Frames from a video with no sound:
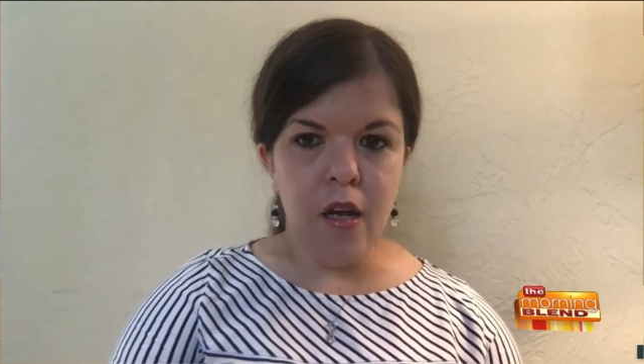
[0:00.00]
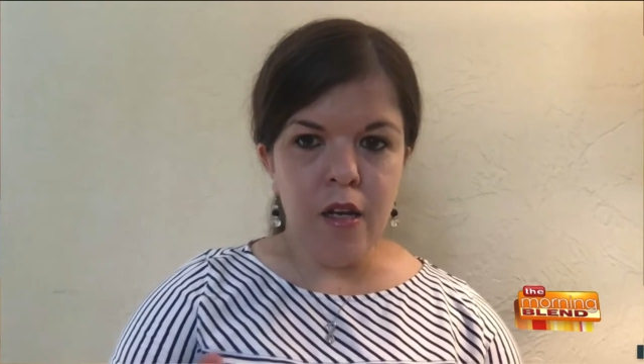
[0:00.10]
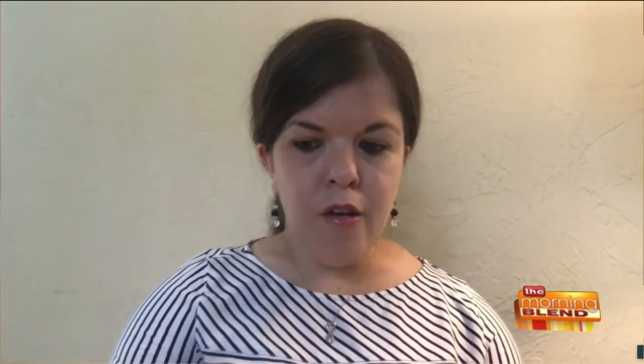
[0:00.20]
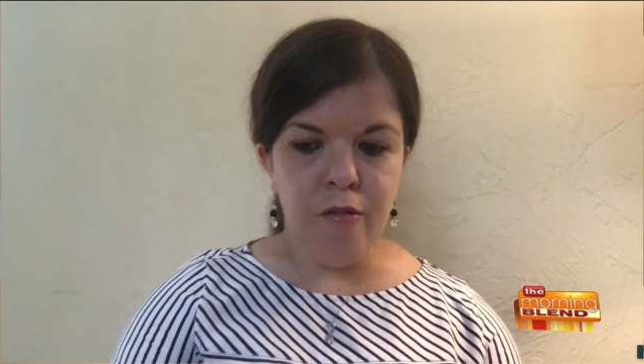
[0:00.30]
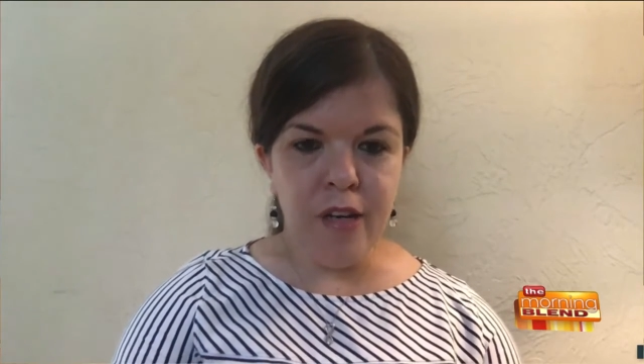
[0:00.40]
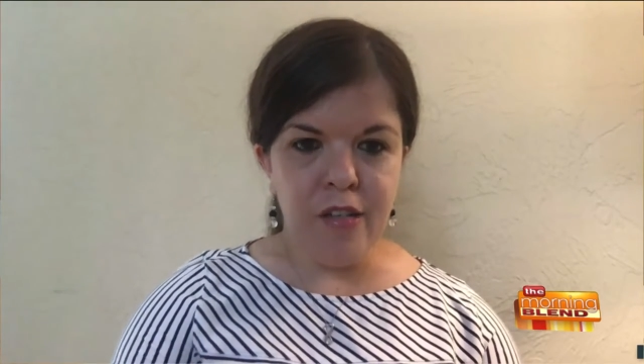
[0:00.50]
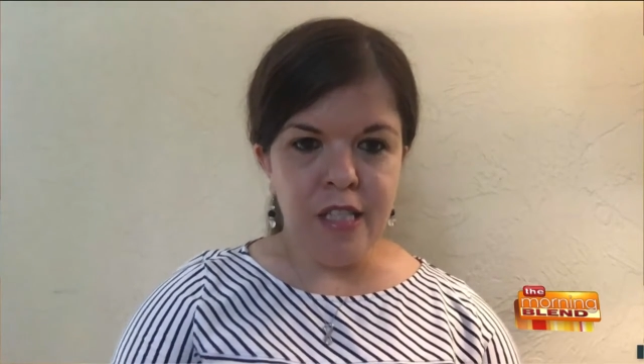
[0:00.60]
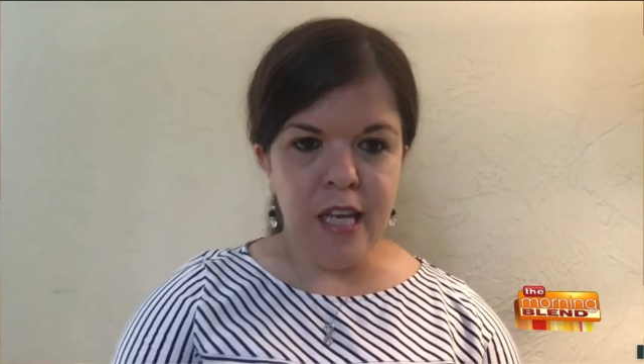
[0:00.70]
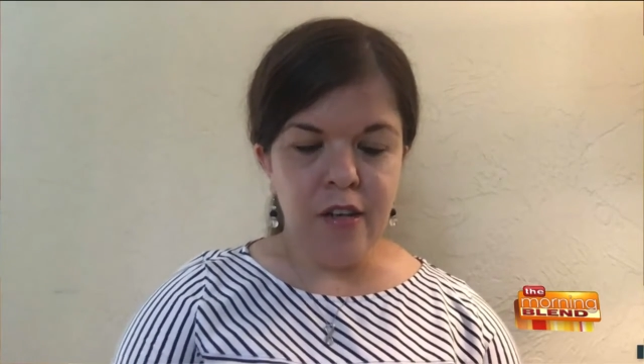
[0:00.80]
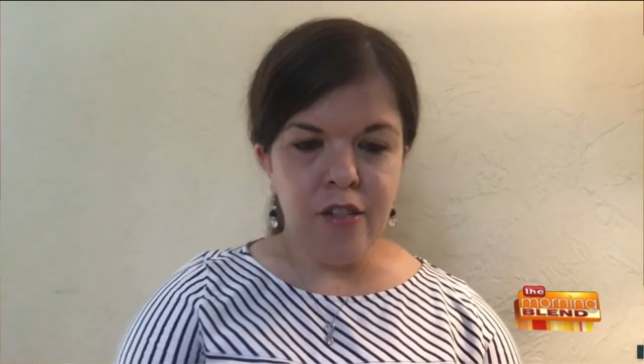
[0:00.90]
career
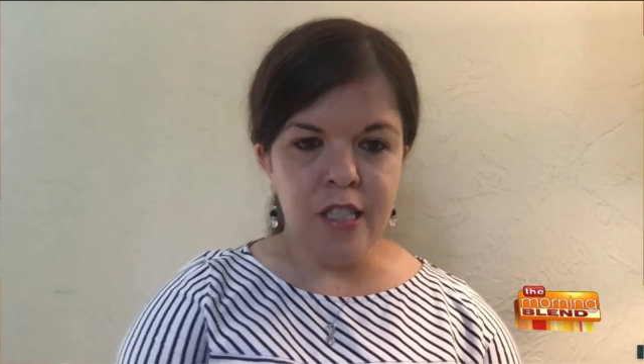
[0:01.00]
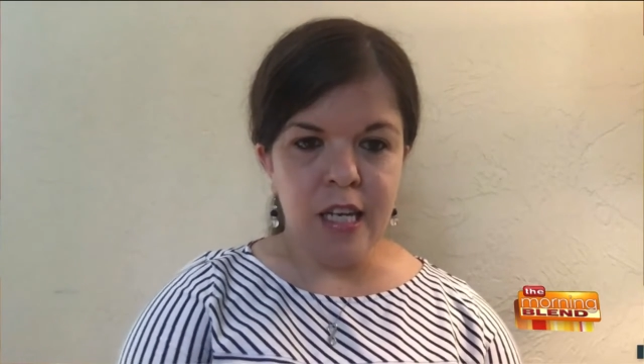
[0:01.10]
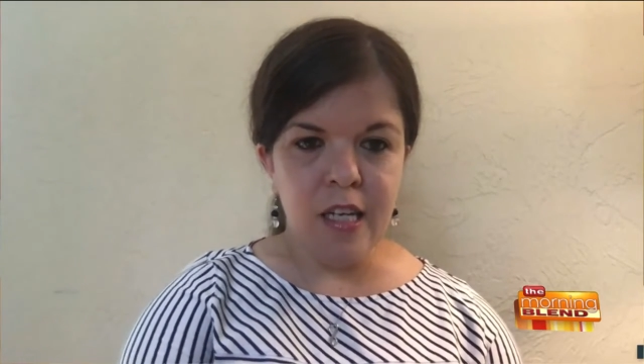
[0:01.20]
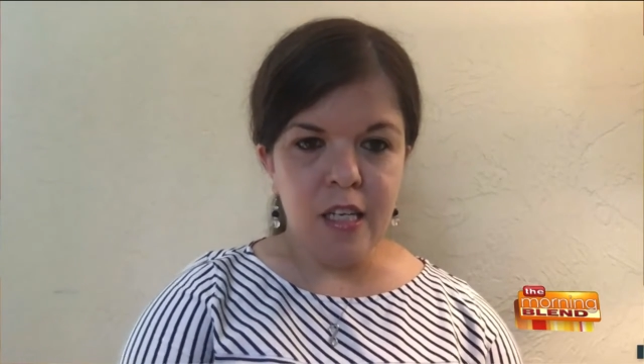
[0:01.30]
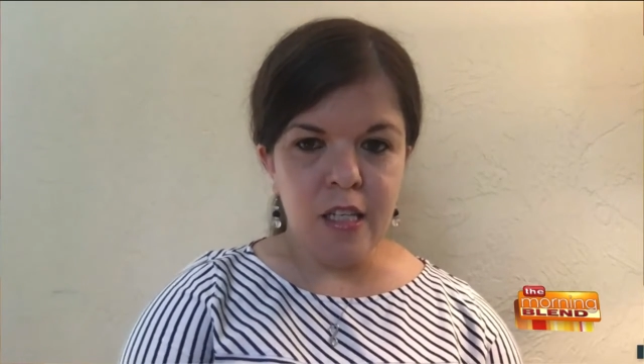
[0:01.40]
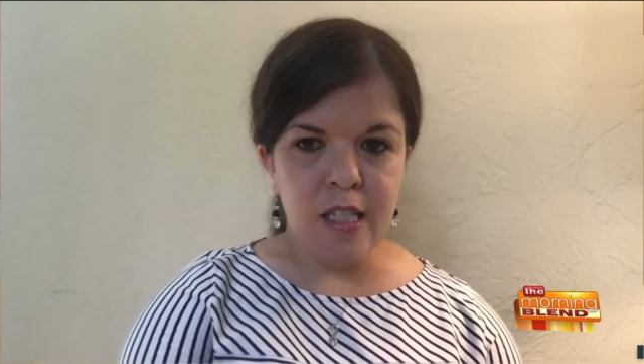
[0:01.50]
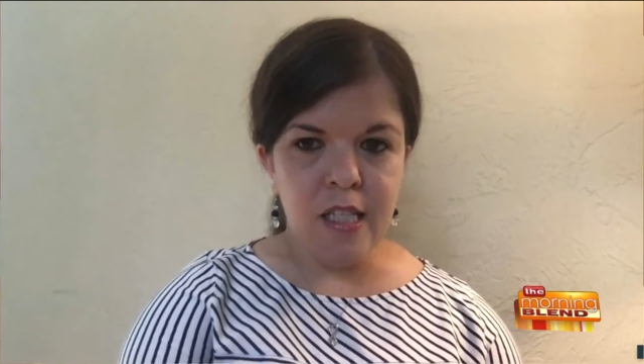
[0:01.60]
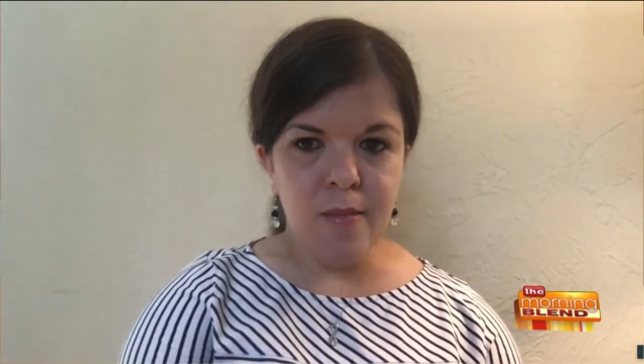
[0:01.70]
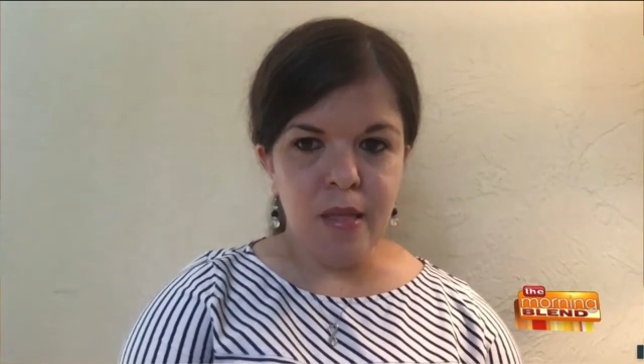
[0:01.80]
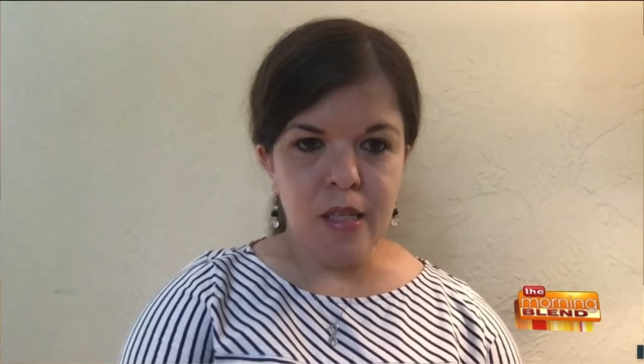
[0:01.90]
centers and
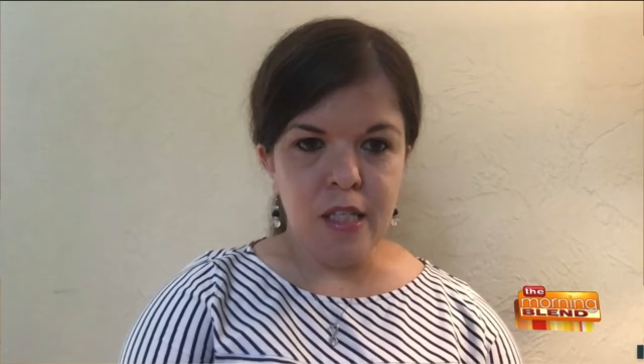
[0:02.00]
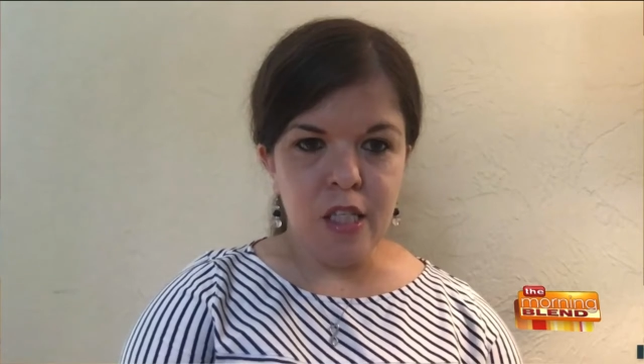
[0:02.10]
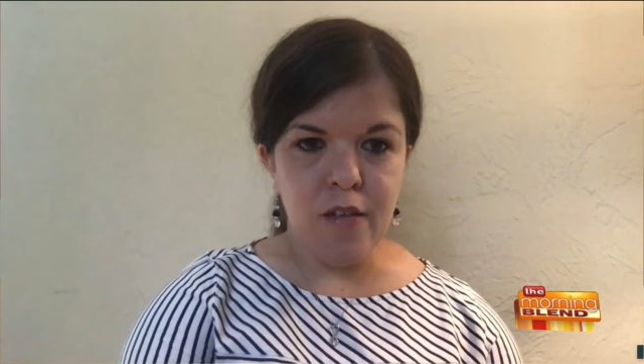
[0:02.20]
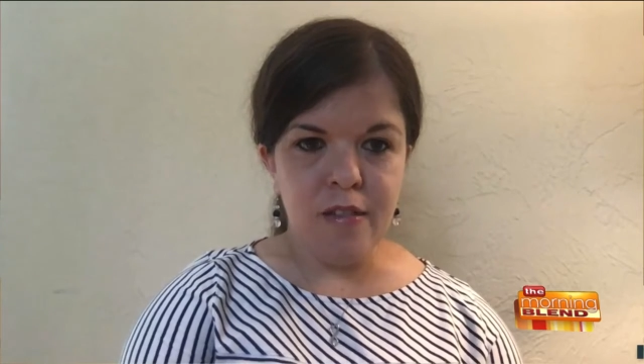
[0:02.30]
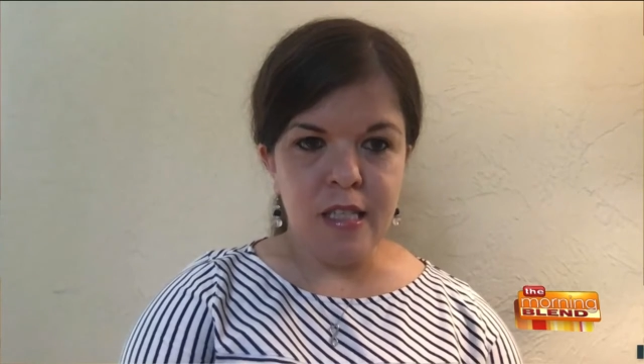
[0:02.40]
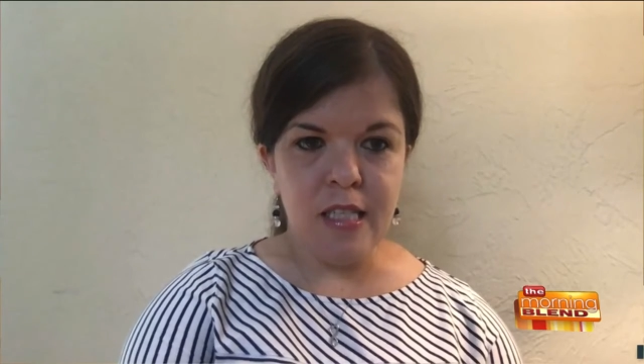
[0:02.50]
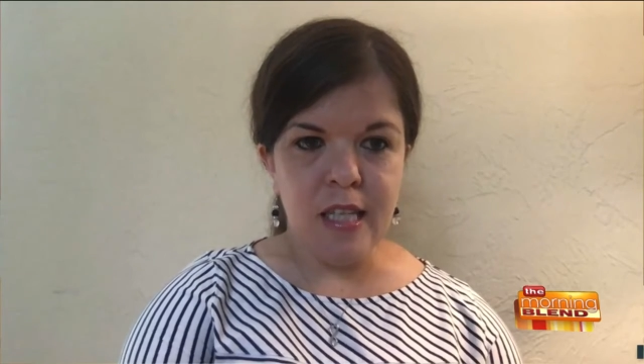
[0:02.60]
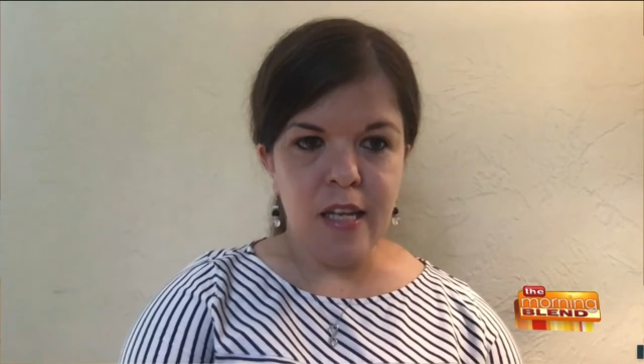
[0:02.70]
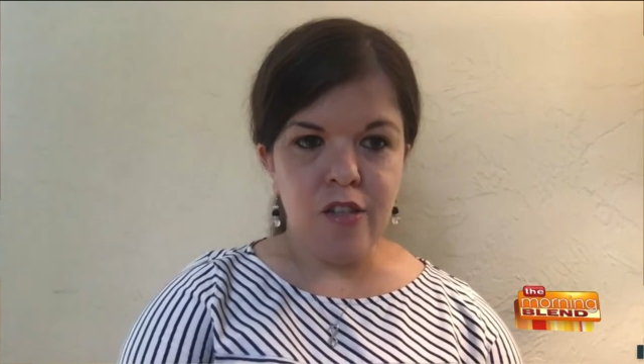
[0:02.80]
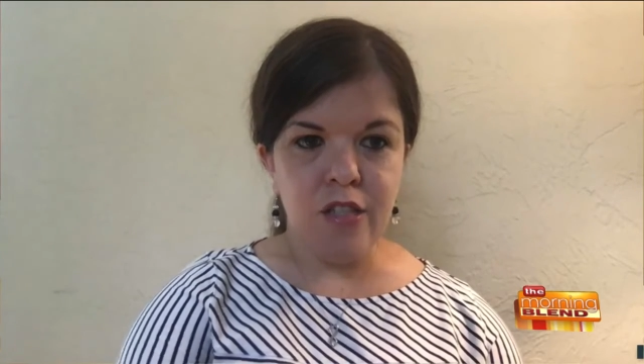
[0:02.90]
disability services
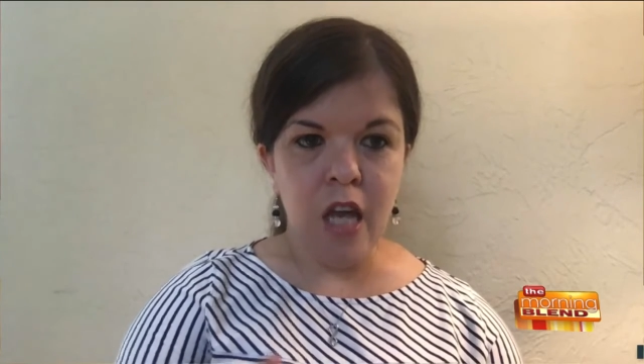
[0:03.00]
centers